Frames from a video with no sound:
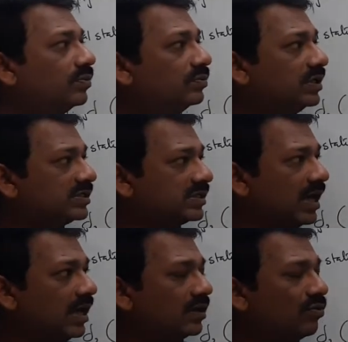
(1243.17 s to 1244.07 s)
the
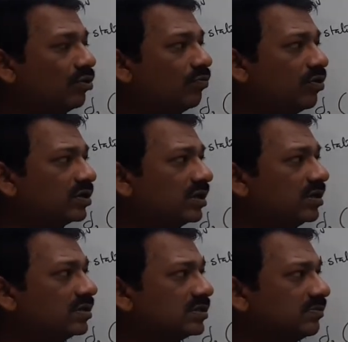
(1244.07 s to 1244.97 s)
stack,
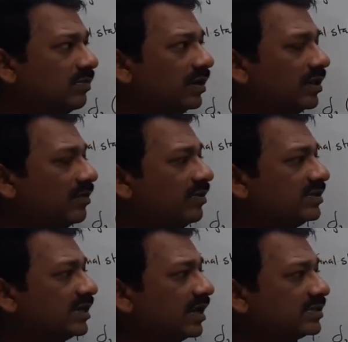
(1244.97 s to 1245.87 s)
that
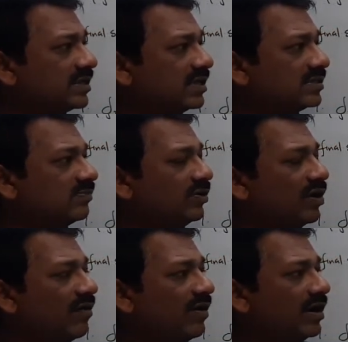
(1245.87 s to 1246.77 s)
means an extra symbol you
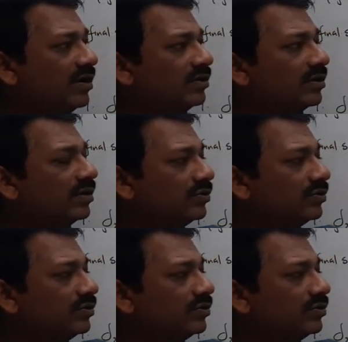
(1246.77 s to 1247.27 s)
have added